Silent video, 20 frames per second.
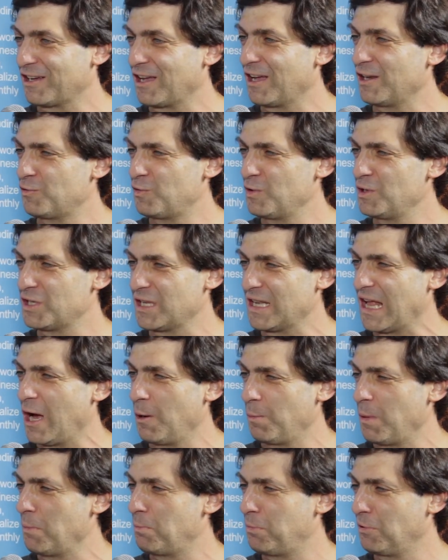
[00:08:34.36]
countries and how
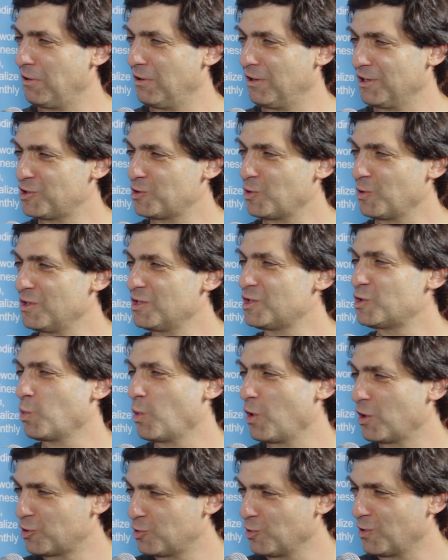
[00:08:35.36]
people, students
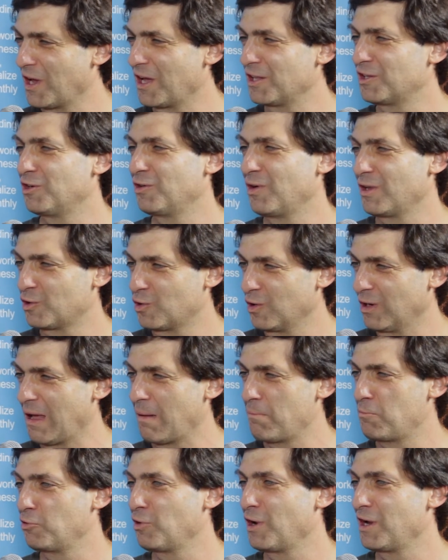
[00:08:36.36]
worked together and
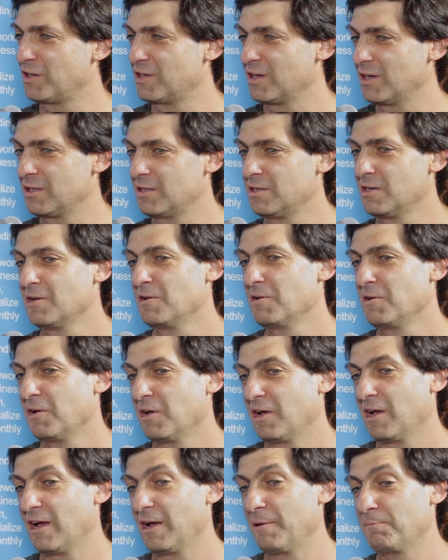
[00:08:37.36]
collaborated.
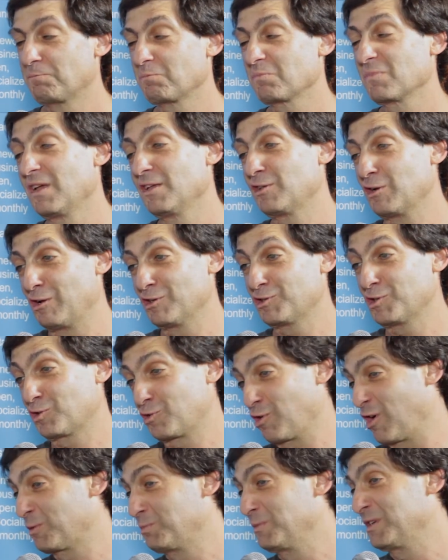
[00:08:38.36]
Um, it also
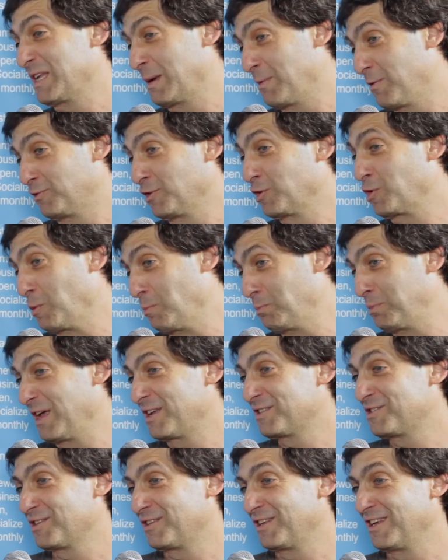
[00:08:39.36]
taught me some of the
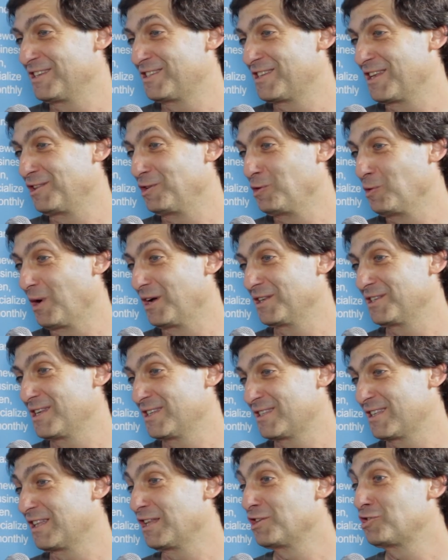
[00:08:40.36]
complexities and
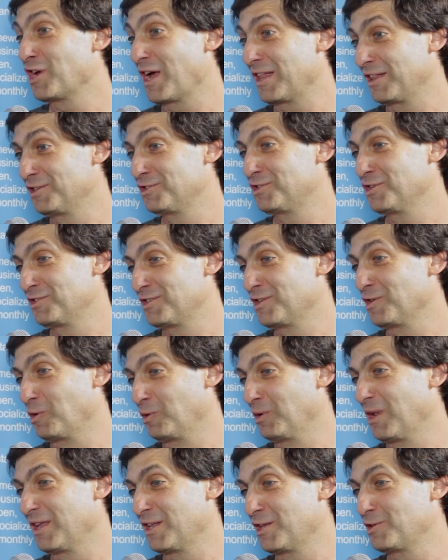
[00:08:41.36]
nuances and the challenges in
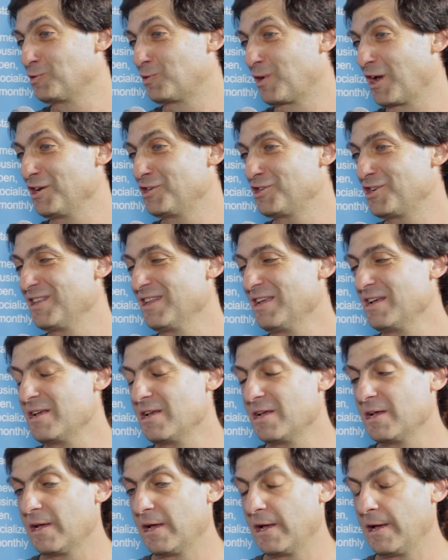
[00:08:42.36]
online education.
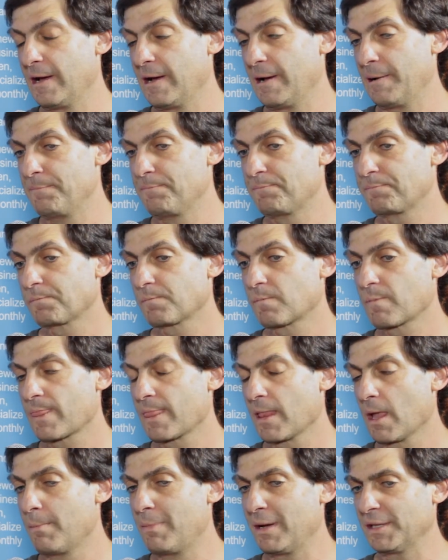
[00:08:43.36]
Um,
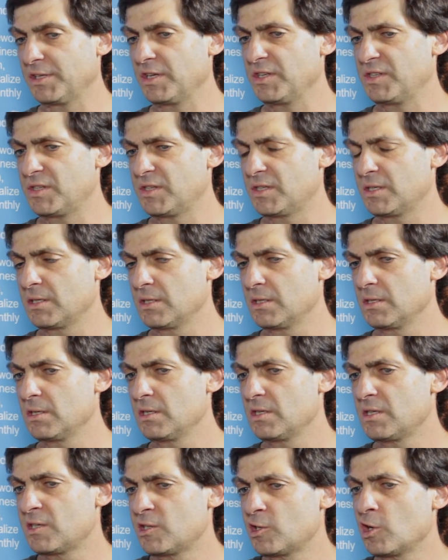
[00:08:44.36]
but it's
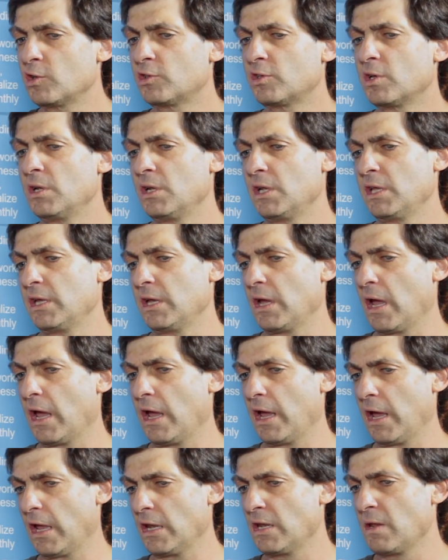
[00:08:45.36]
certainly
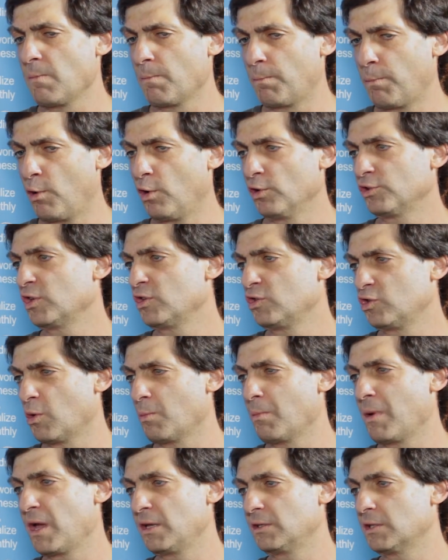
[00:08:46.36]
a, uh, an important
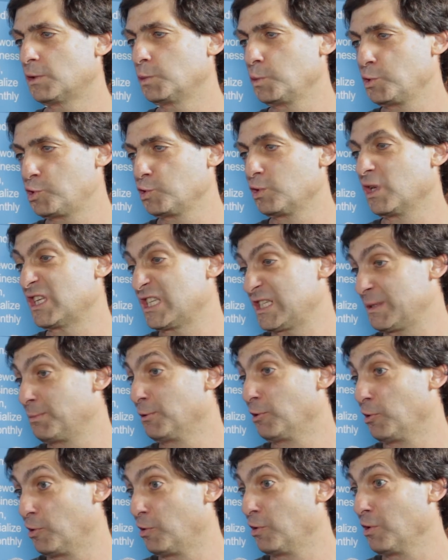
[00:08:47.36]
domain that we should
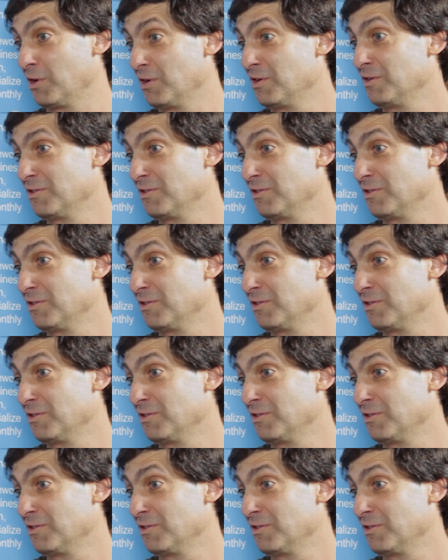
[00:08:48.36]
explore